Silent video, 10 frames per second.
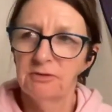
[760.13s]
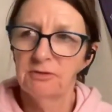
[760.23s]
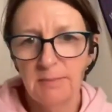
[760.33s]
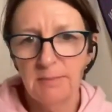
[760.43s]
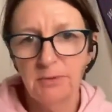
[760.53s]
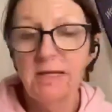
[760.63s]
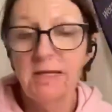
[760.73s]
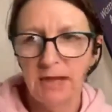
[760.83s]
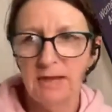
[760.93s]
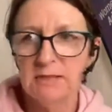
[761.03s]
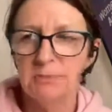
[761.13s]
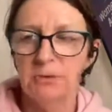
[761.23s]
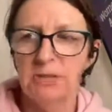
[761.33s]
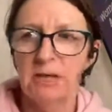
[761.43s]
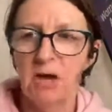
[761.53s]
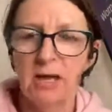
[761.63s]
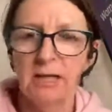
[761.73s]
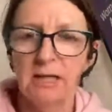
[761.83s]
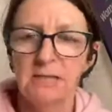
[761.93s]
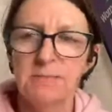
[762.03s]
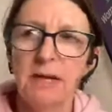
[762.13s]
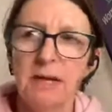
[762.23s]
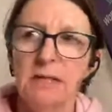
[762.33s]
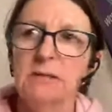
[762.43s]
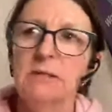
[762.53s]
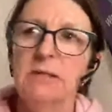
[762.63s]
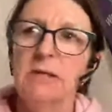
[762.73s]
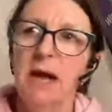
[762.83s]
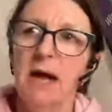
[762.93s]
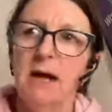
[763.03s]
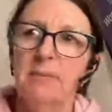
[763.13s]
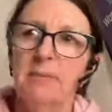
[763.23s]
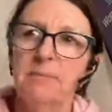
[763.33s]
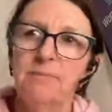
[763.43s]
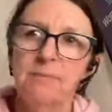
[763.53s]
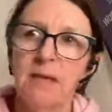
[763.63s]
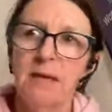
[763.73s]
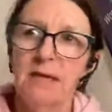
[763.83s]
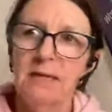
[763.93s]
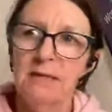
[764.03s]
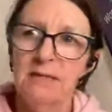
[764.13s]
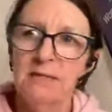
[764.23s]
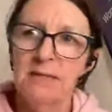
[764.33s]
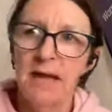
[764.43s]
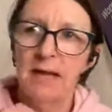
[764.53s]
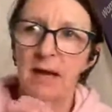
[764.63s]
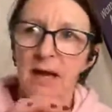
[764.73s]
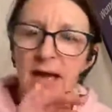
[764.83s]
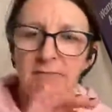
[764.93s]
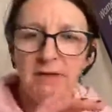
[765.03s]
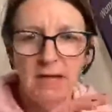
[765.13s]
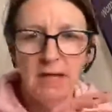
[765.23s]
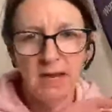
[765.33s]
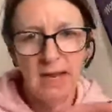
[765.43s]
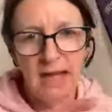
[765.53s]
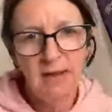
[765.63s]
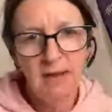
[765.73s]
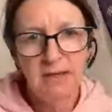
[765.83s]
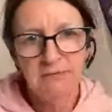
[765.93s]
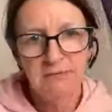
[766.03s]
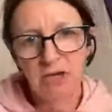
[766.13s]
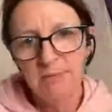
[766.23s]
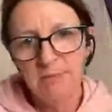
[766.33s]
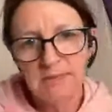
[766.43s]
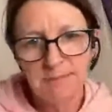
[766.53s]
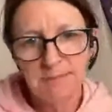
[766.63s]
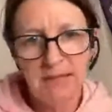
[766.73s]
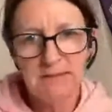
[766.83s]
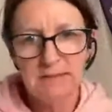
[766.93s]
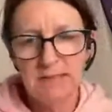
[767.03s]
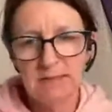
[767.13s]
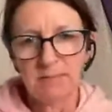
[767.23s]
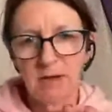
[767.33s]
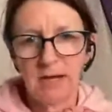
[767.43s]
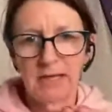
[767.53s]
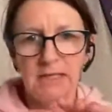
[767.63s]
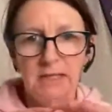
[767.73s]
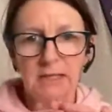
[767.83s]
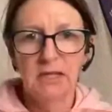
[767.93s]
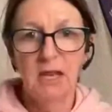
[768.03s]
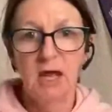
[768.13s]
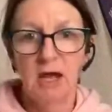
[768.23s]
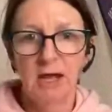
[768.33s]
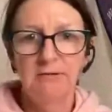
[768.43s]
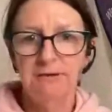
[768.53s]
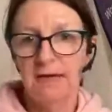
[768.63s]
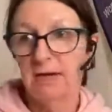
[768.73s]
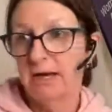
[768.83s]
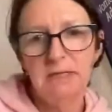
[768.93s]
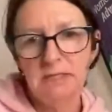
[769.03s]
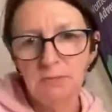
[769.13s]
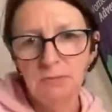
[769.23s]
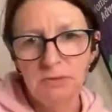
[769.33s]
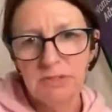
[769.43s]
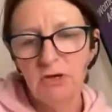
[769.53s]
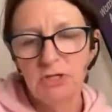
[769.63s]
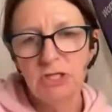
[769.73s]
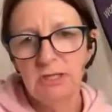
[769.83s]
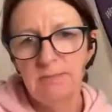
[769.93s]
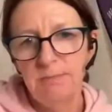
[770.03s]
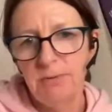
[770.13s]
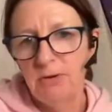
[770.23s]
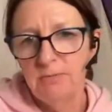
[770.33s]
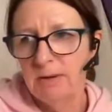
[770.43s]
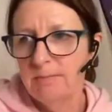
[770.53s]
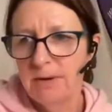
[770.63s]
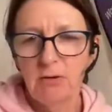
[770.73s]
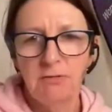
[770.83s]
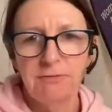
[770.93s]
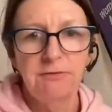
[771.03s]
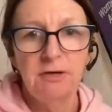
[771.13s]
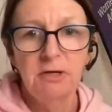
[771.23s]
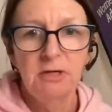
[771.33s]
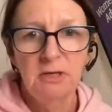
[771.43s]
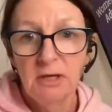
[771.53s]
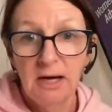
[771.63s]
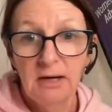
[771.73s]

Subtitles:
the last couple of weeks plan. And we were talking about that this morning at hiking as well. Is that having allowed enough time and space in my life, and I am getting towards the hot chili burn my butt off,